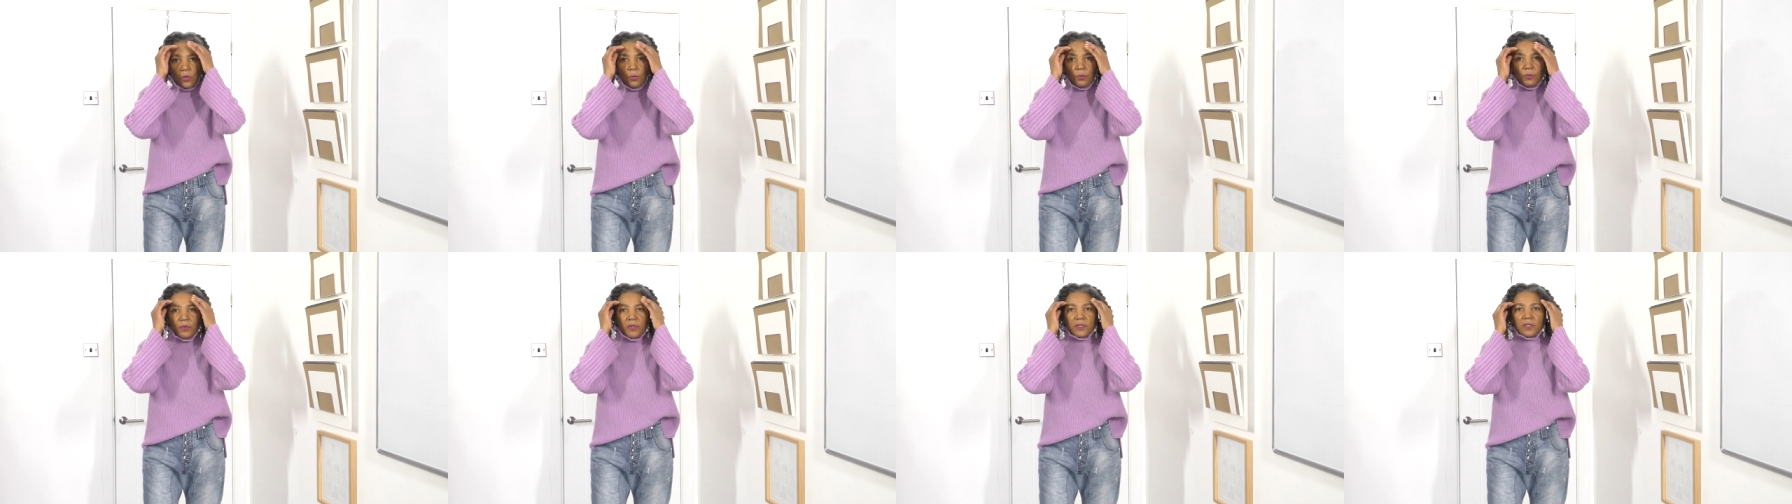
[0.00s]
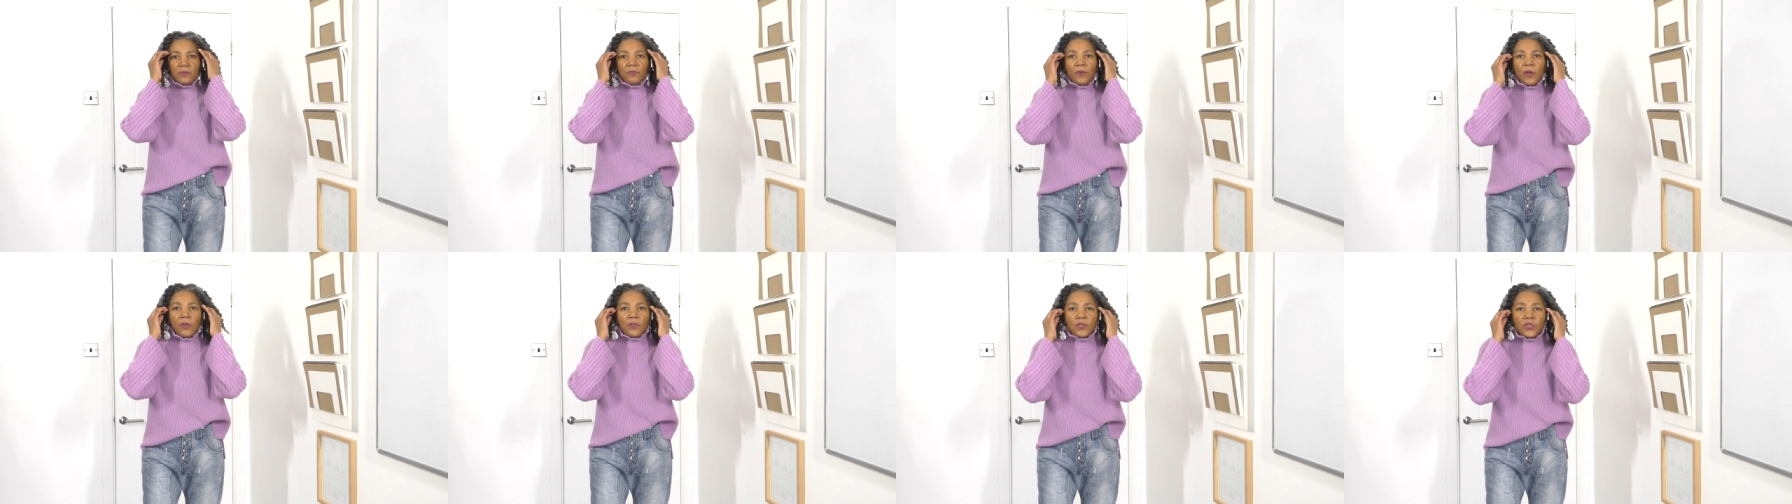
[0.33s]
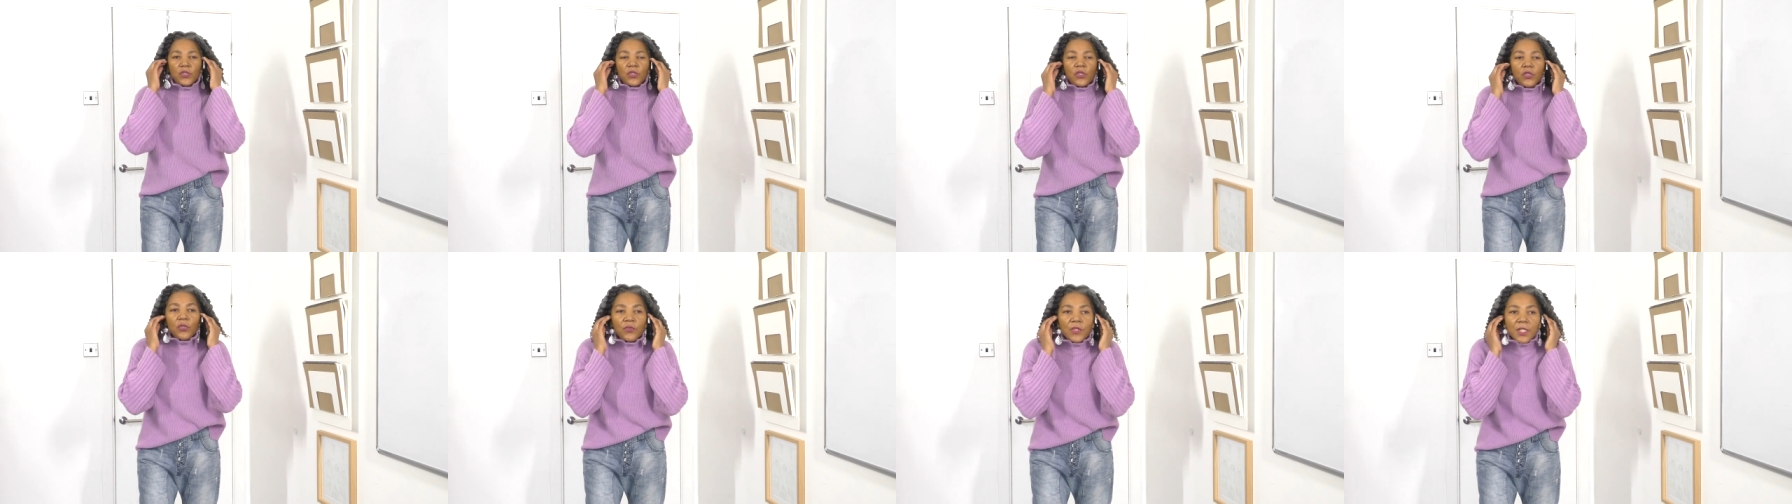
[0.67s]
it up as far as
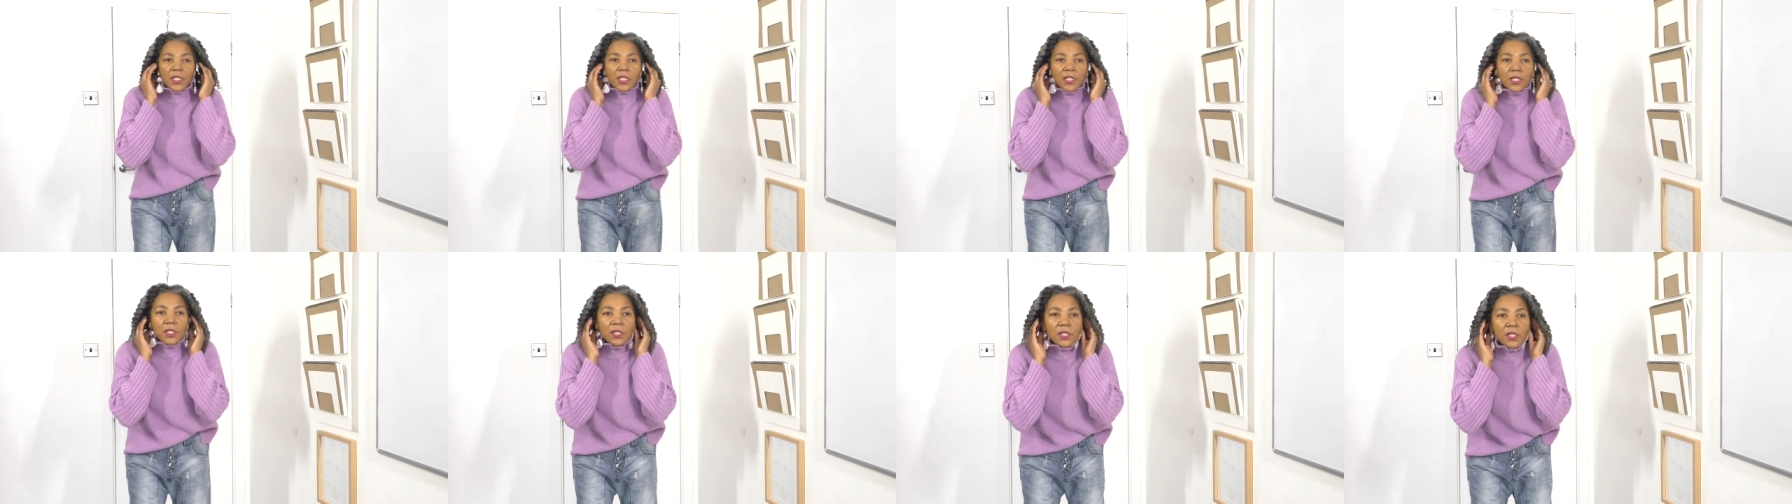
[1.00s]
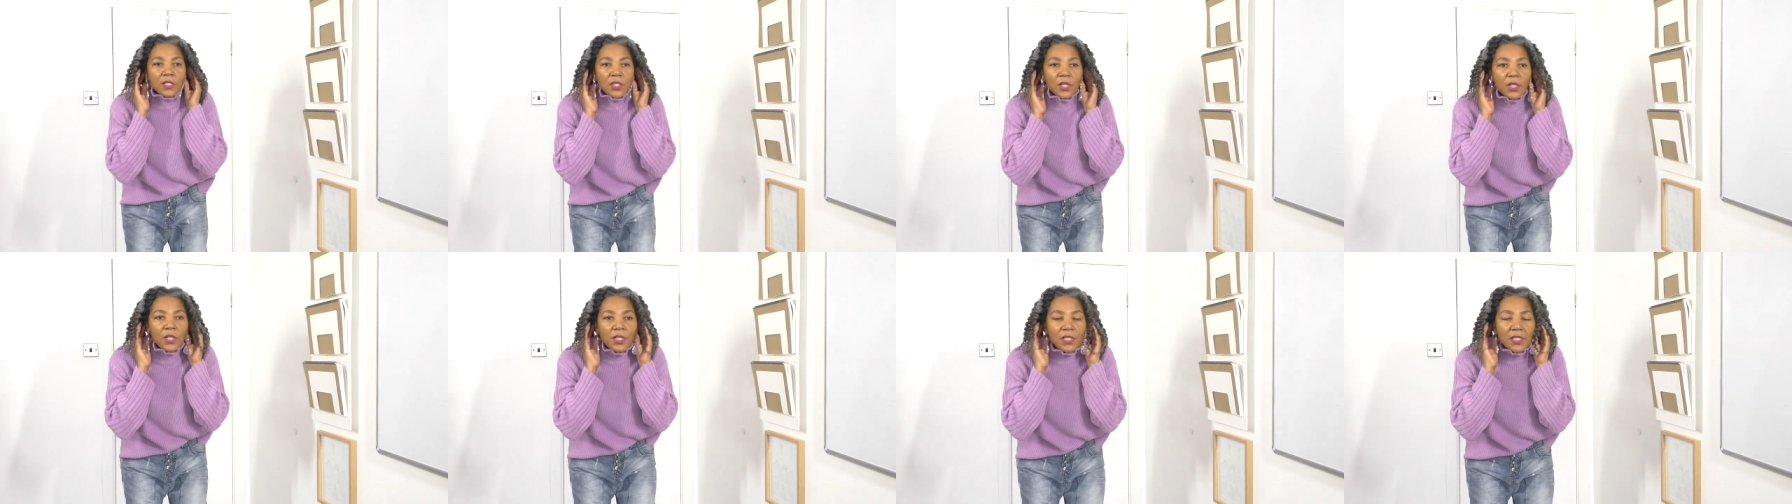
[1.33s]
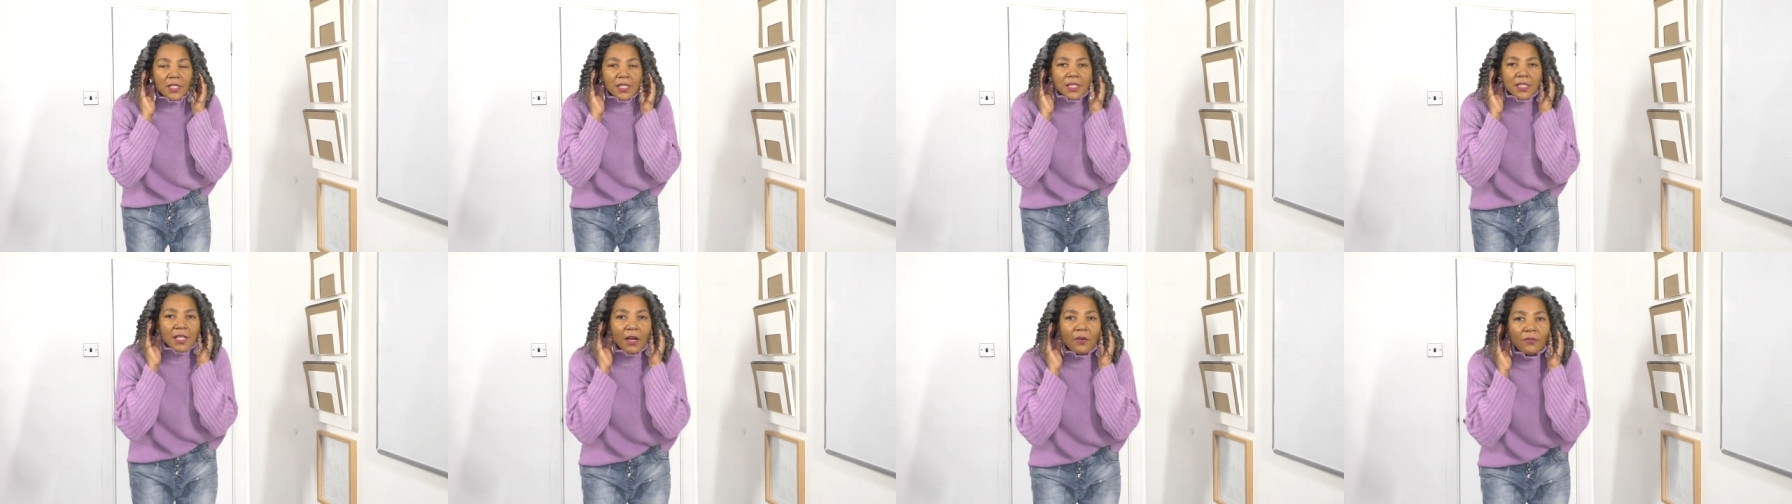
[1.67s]
jewellery is concerned
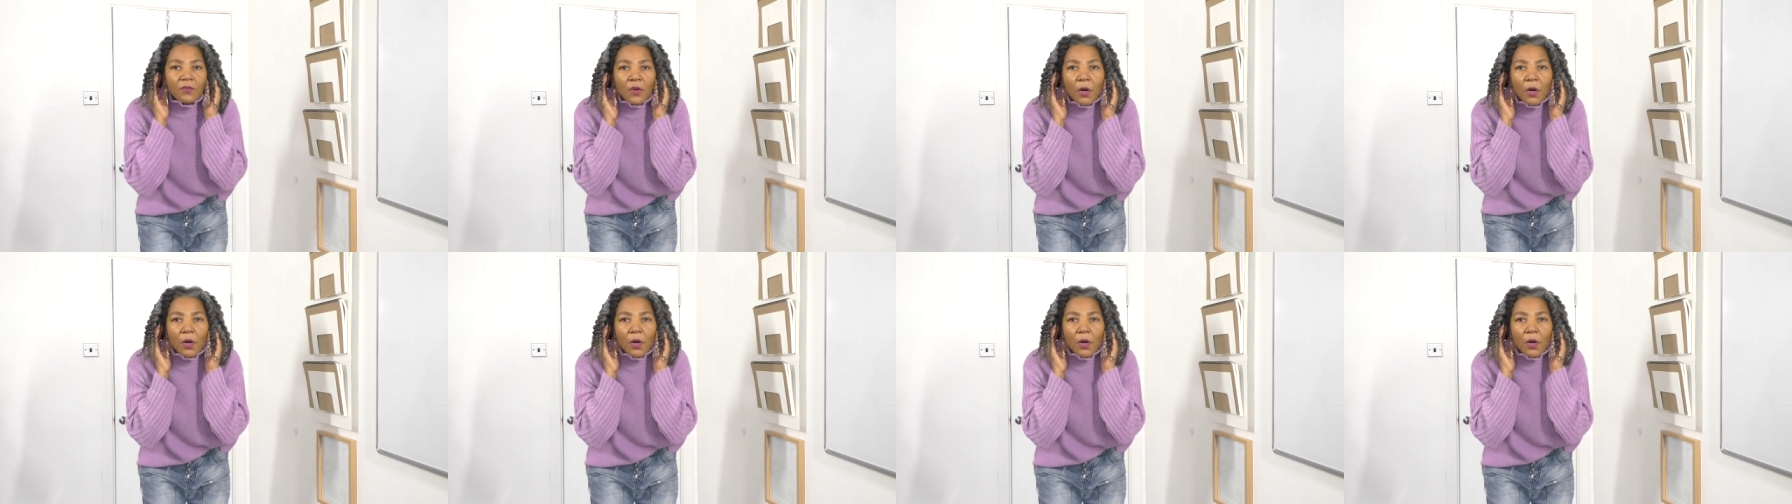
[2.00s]
is that